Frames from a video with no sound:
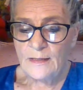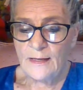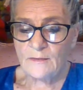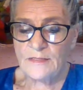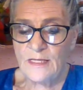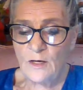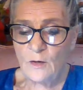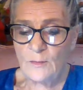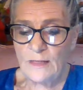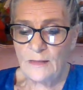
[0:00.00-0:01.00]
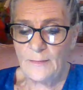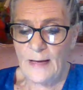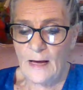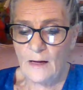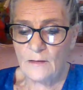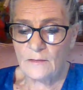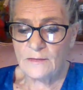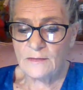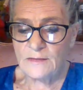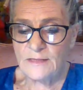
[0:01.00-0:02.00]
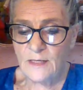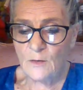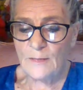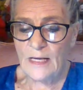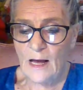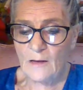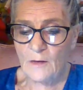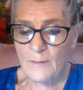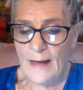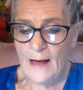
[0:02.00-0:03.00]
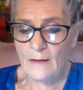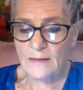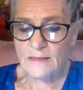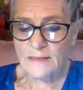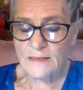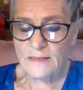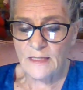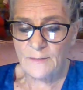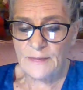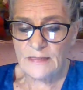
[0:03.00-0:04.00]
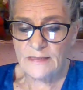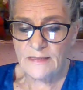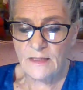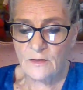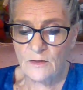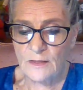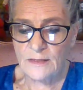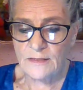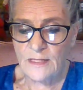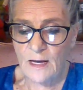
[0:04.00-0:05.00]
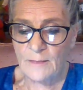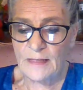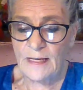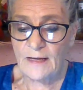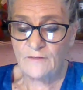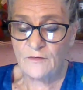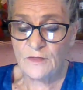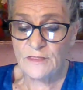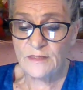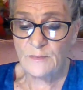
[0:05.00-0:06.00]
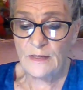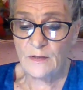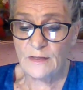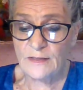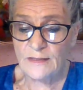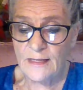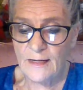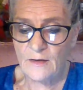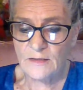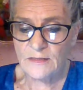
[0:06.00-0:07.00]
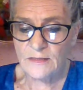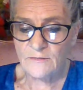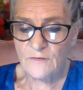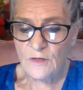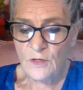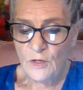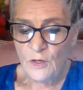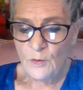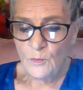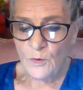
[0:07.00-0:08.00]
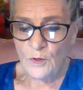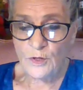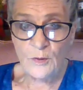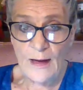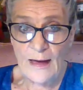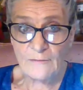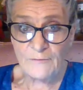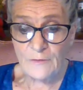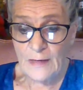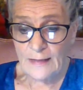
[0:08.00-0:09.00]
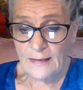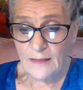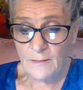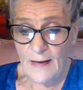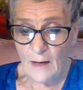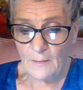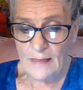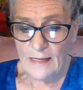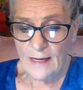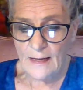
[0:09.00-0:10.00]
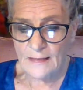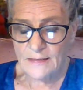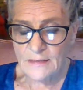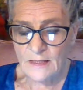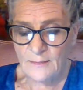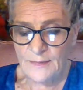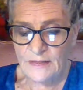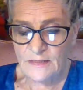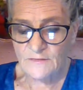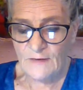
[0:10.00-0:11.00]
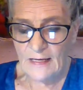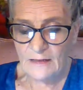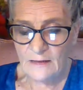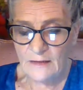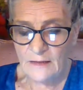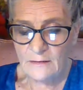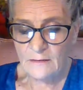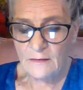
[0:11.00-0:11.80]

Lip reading: Now tell me about Tell me all about it, said Tuppence eagerly. Tommy gave her a spirited narrative. Weren't you half frantic about me? Asked Tuppence faintly.